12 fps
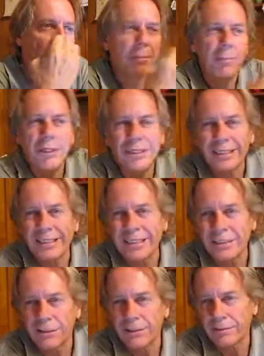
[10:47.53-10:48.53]
person
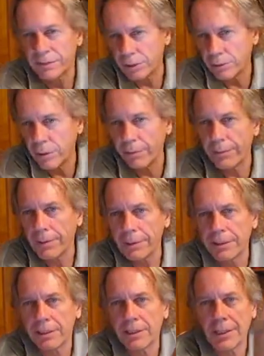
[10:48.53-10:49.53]
that's sort of a street
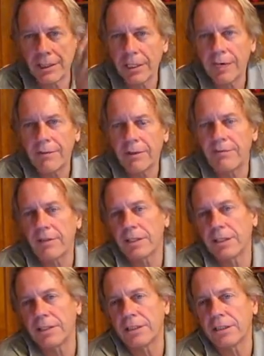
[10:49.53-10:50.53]
person in every
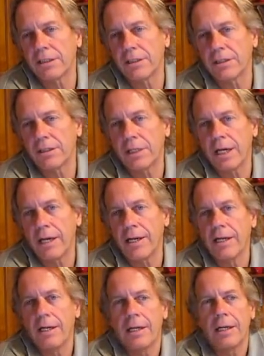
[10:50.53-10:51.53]
village, okay?
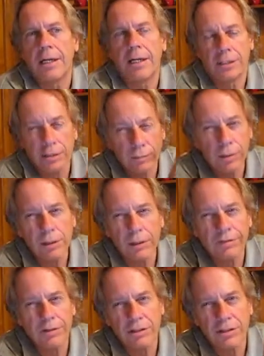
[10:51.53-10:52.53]
And it's really,
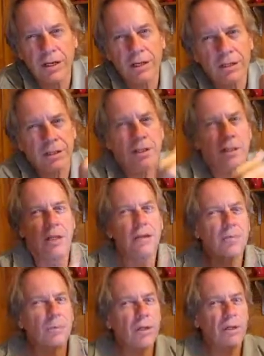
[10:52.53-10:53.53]
if you study it,
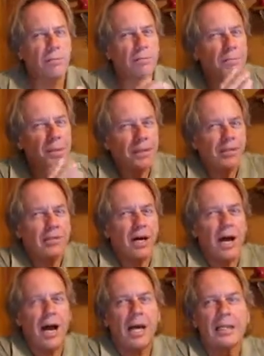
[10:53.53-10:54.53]
that's one of the biggest,
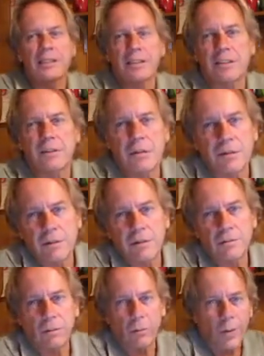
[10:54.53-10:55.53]
highest
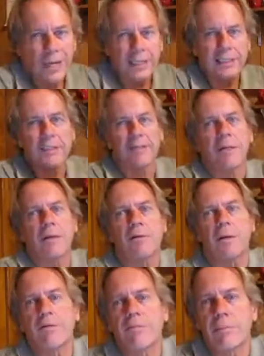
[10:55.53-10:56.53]
ways of getting
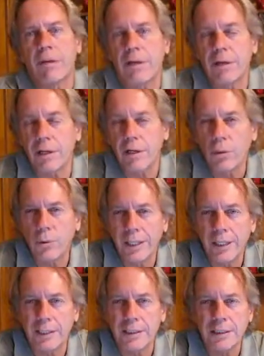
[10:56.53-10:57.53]
rid of malaria
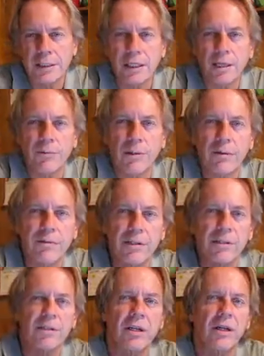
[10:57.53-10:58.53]
quickly, is you get rid of
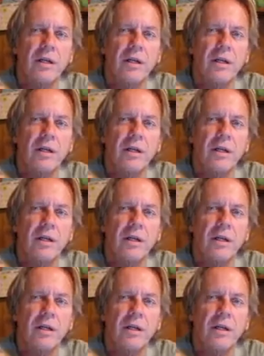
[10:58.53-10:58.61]
this